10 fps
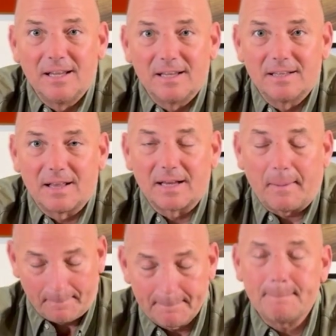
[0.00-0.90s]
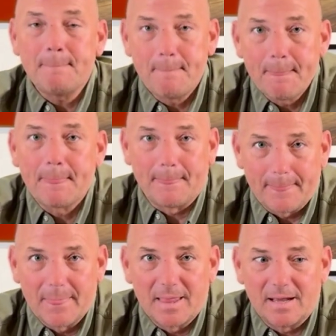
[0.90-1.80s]
And like, I
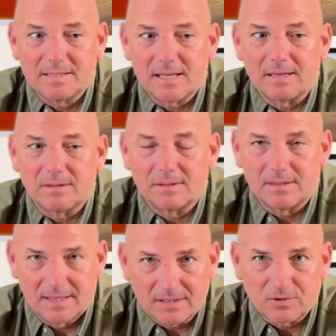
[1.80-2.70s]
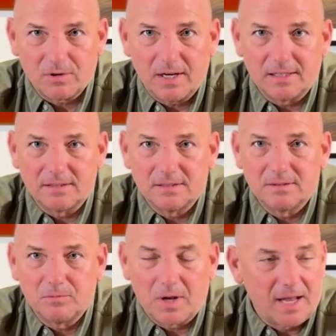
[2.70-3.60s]
was like, that's great.
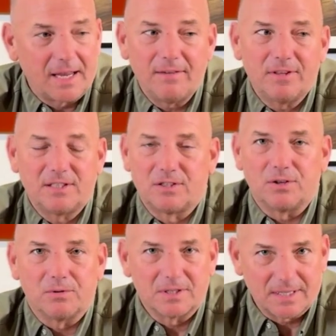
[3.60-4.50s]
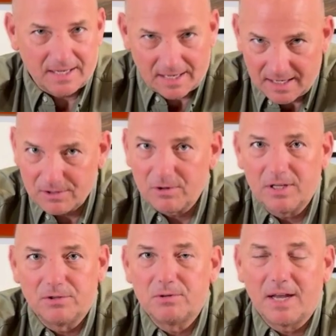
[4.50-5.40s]
Well, I gave these to you. I was like, I agree,
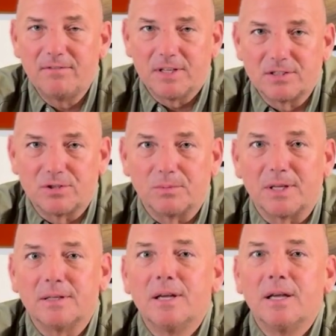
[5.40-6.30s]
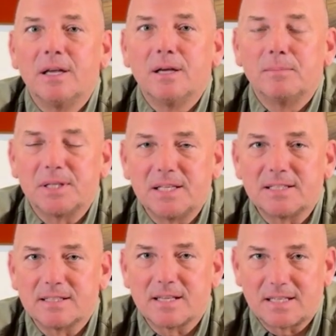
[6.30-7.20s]
you gave these to me. But this
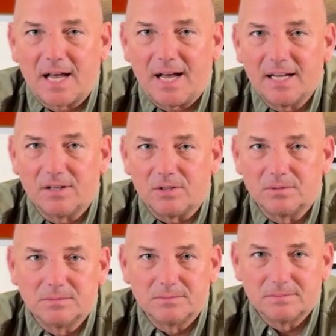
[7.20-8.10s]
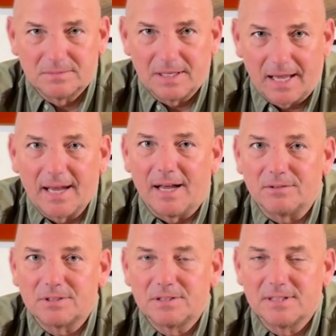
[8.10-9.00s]
is a tile
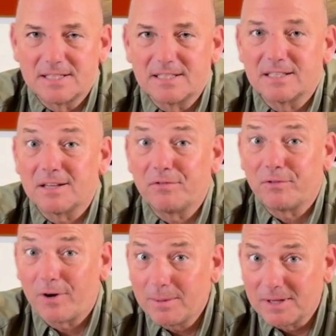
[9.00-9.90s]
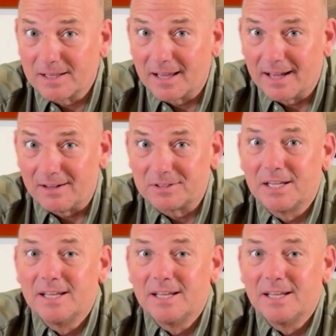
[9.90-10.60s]
layout. This isn't a framing layout.